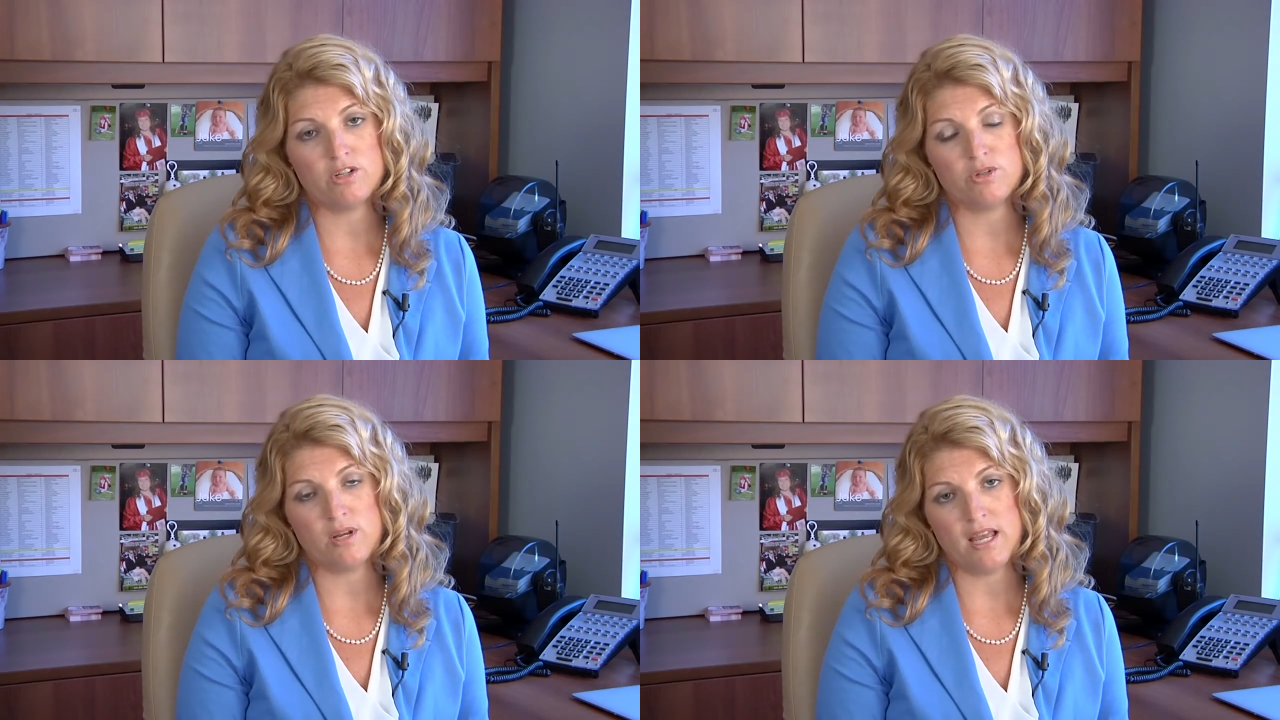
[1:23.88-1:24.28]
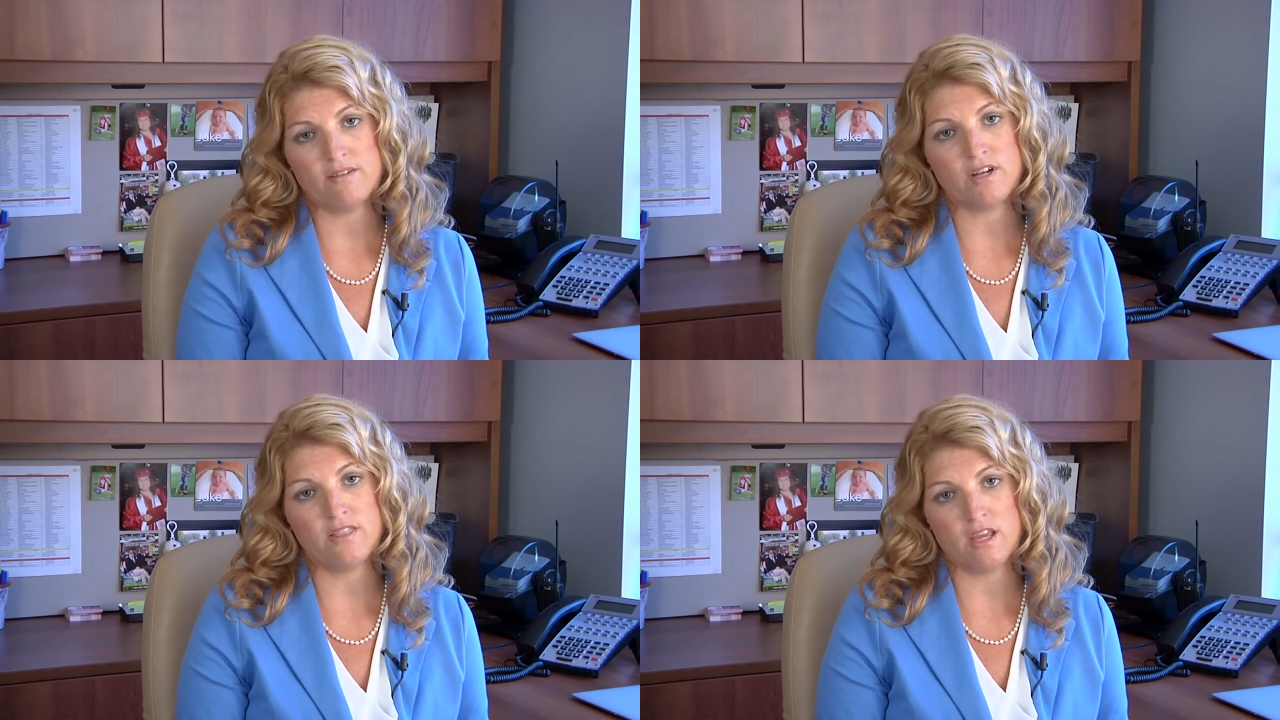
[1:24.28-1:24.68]
are doing
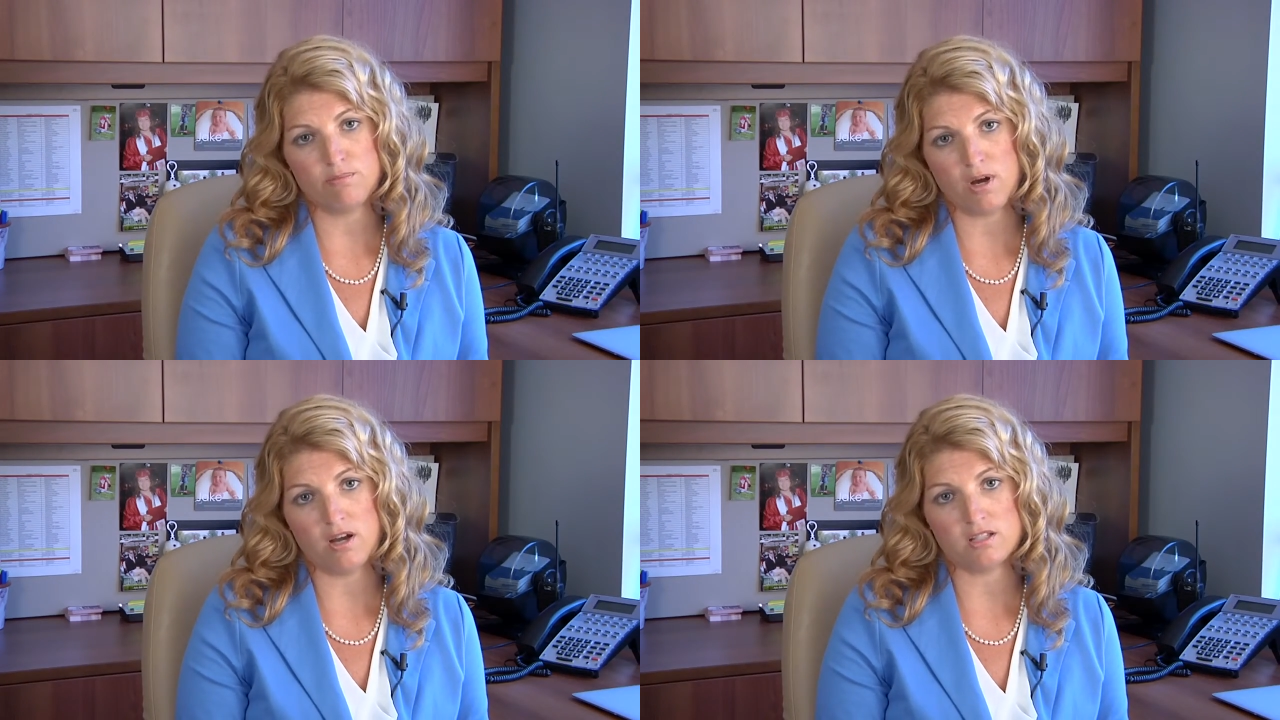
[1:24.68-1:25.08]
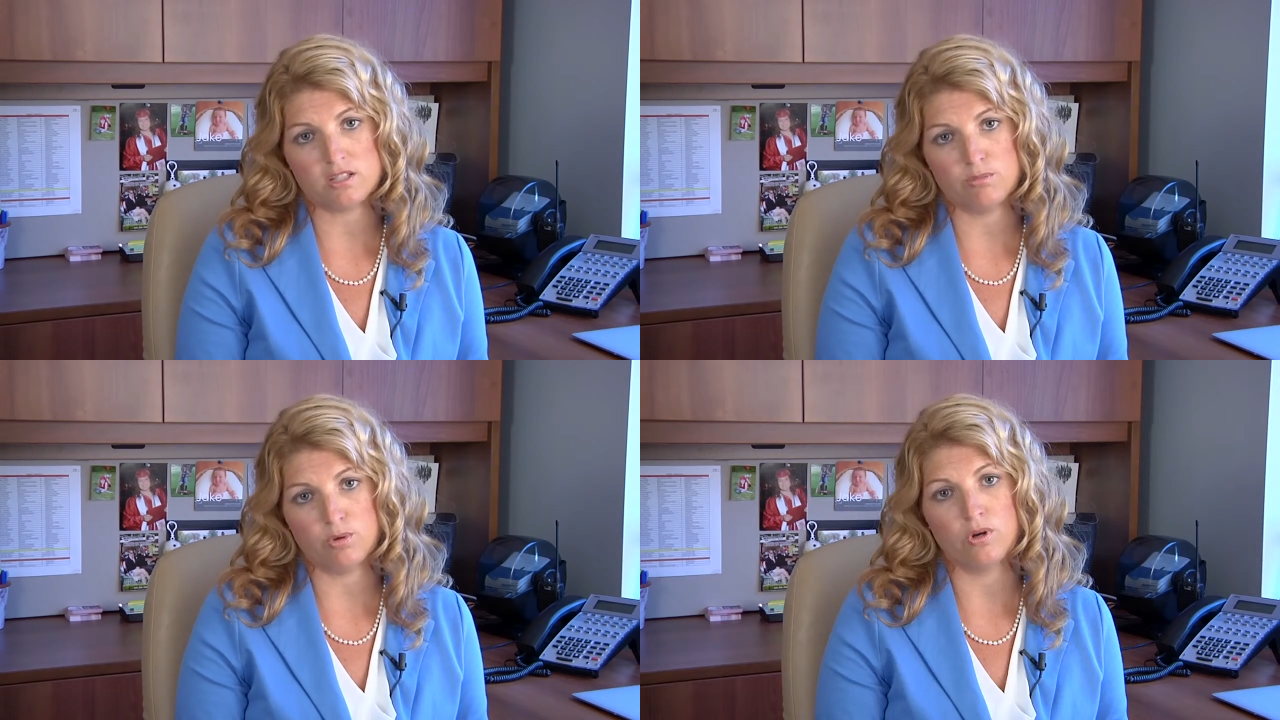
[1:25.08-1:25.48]
everything
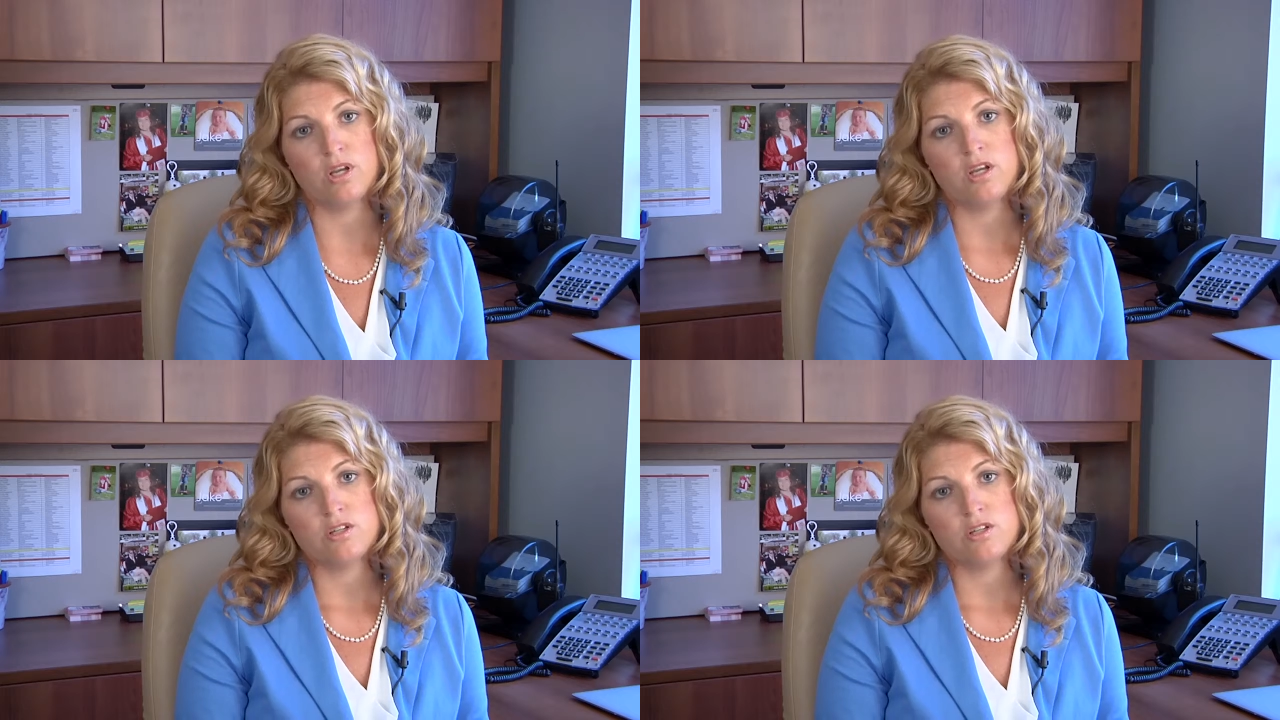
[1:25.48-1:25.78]
possible